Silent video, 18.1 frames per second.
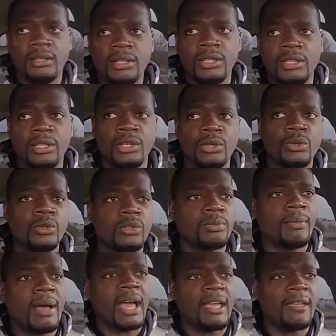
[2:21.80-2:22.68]

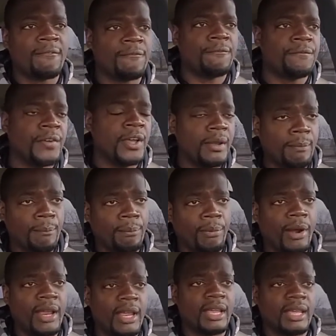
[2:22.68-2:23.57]
use my foot
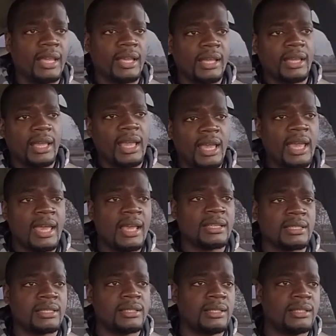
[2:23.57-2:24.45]
brake
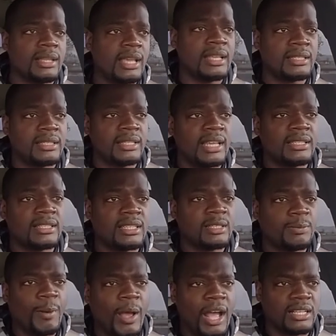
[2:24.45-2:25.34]
as as less
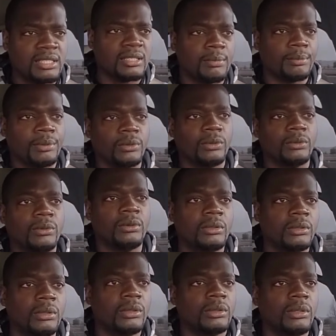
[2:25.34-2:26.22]
as possible.
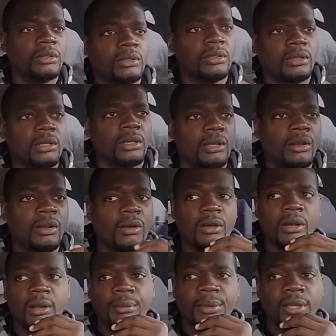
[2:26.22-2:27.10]
You know
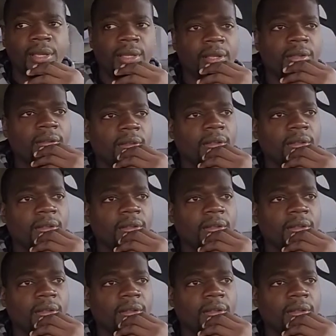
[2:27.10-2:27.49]
what I mean?